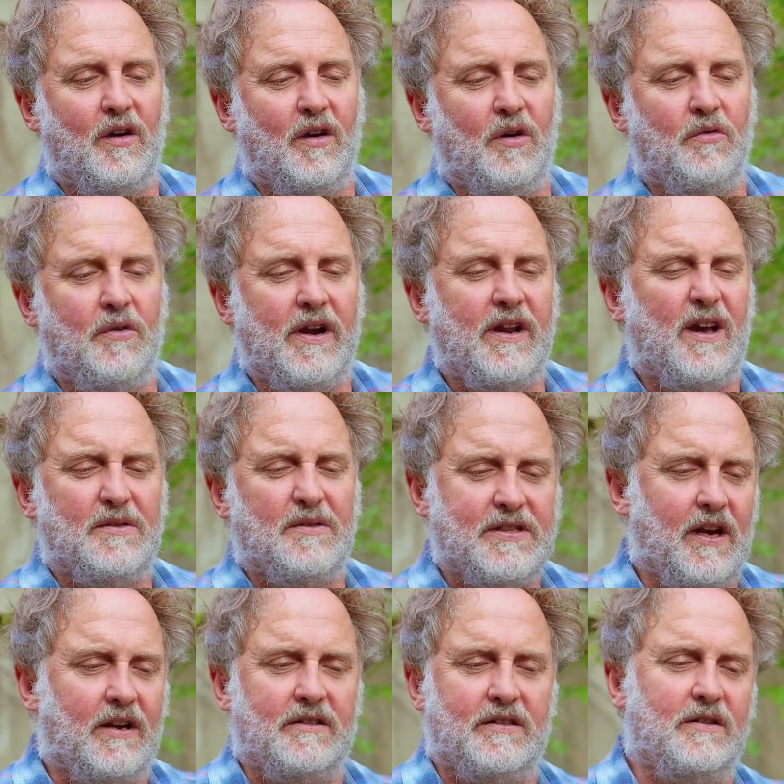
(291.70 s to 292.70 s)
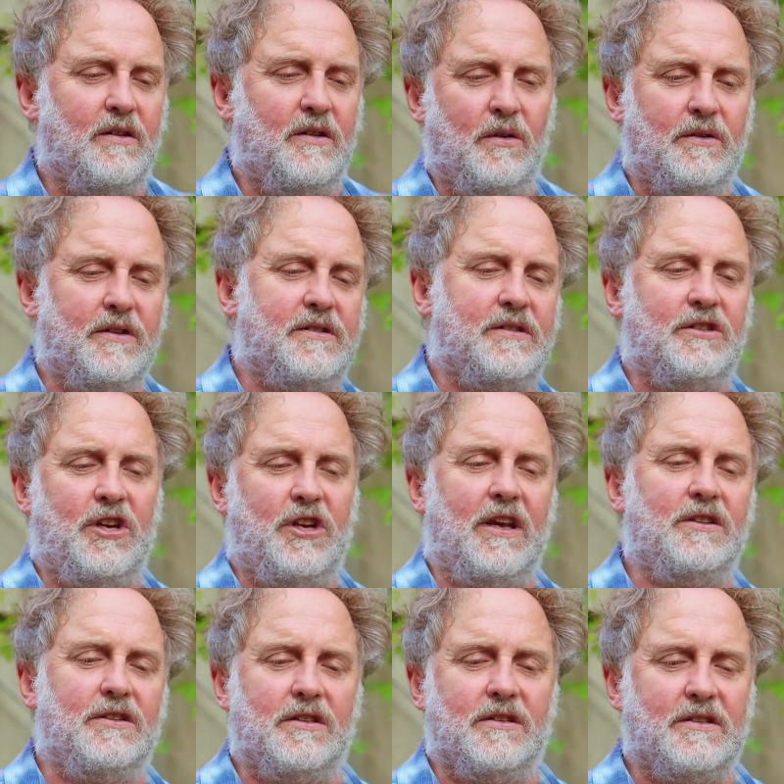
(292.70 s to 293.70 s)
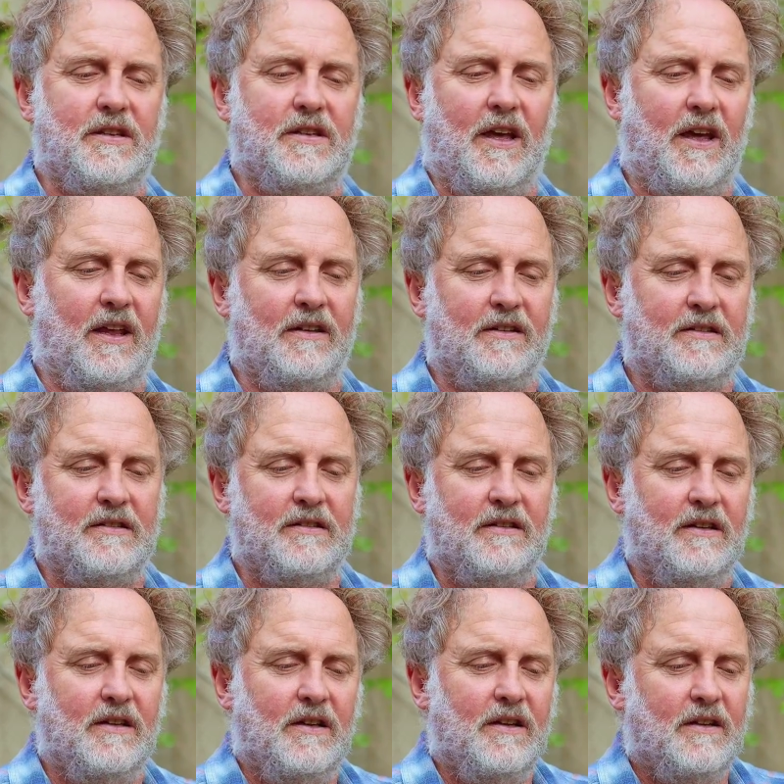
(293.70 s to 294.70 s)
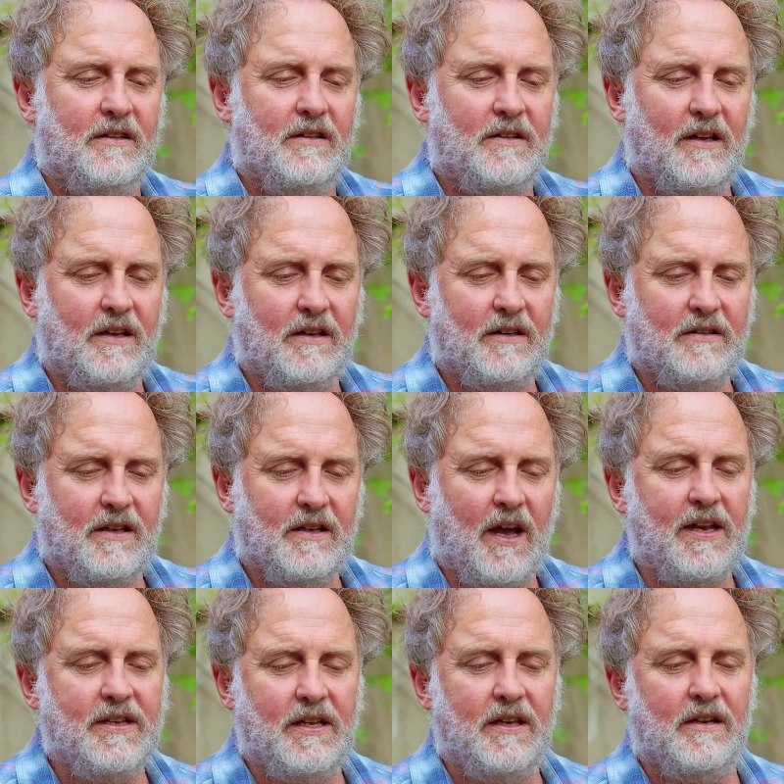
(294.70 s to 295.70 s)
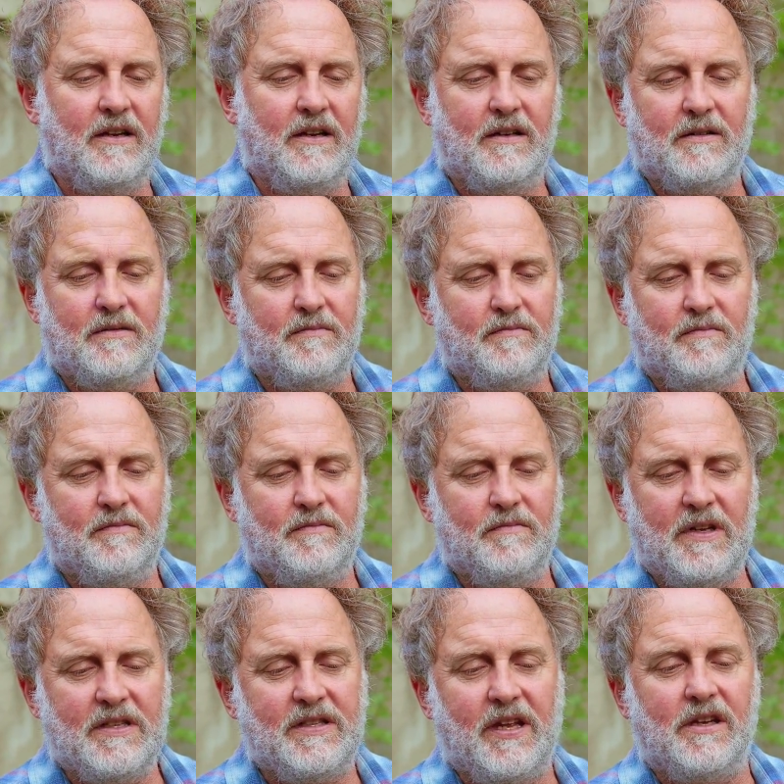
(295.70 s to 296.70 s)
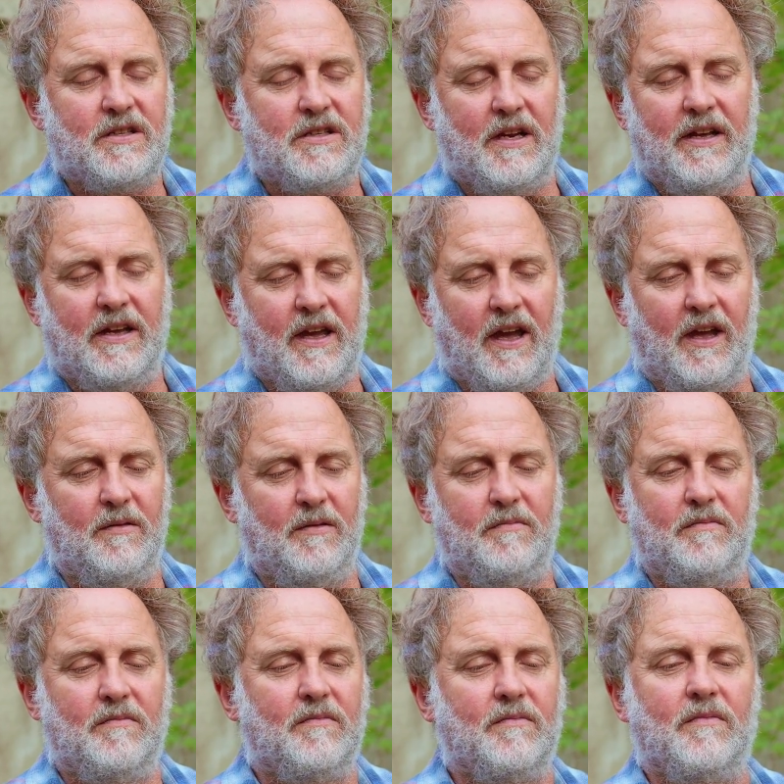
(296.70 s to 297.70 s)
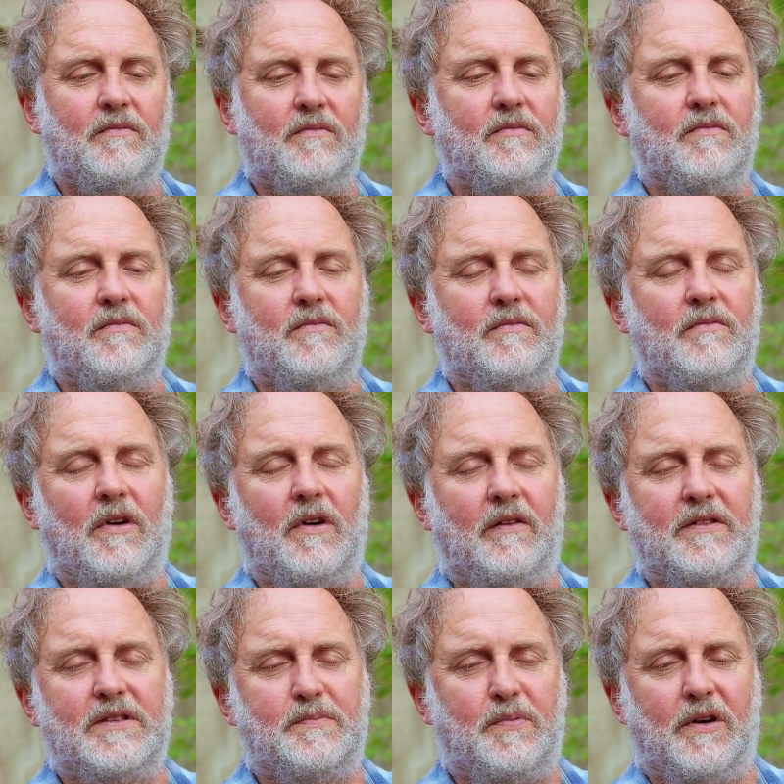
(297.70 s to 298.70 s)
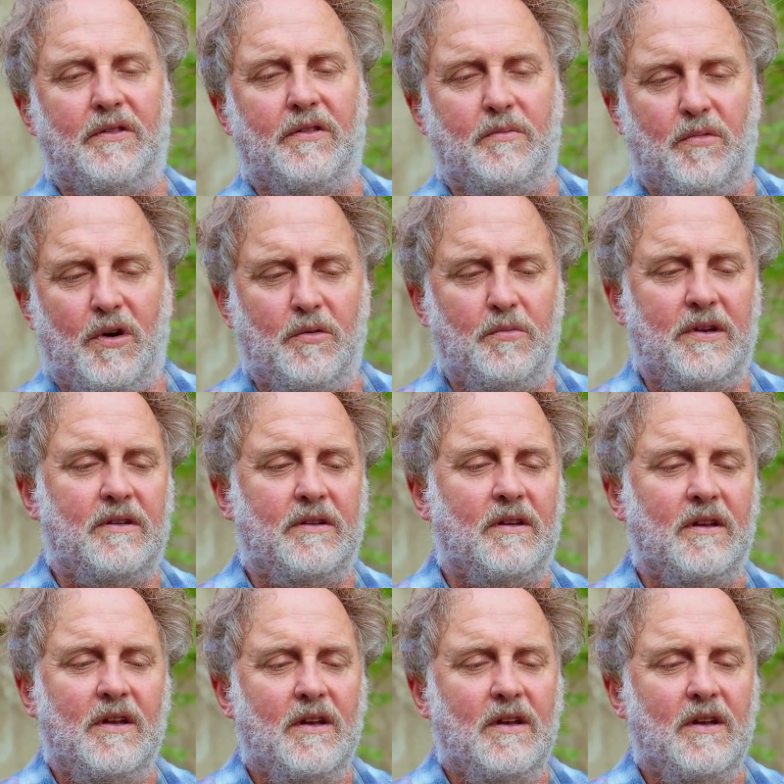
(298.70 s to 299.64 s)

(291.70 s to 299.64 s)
already I was starting to notice changes, and the idea essentially came on the spur of the moment